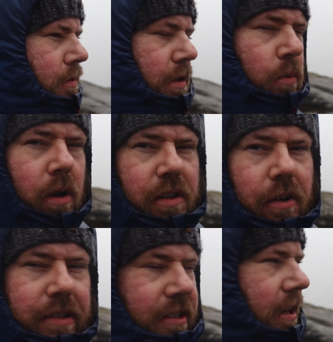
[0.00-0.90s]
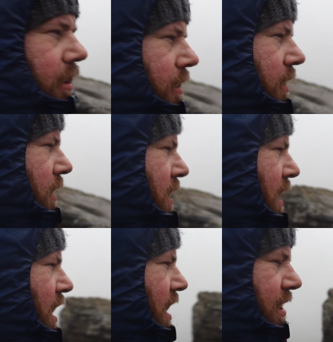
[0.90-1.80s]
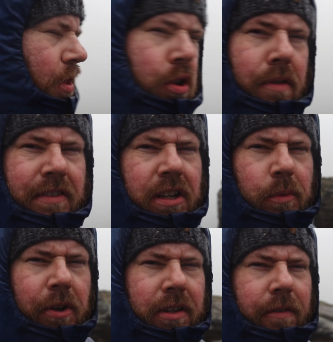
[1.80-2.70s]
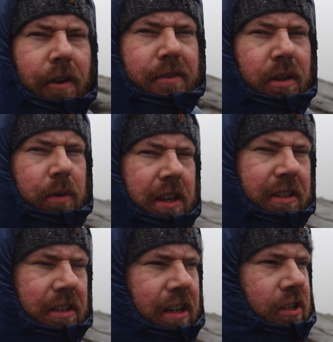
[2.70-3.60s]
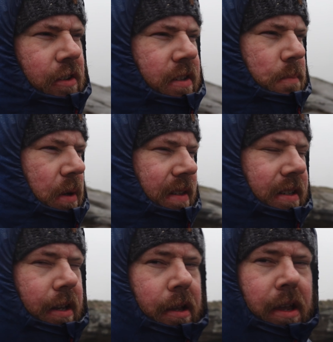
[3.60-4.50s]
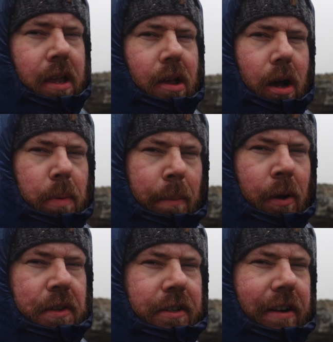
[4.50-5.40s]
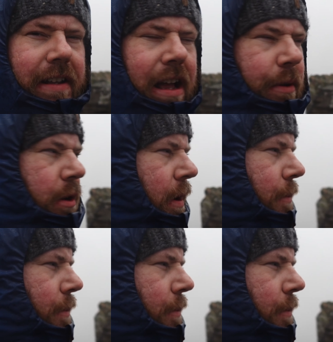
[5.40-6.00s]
So it's quite a nice scene. Don't know if it's going to work as a photo with these conditions, but I'll pop it on the screen now anyway.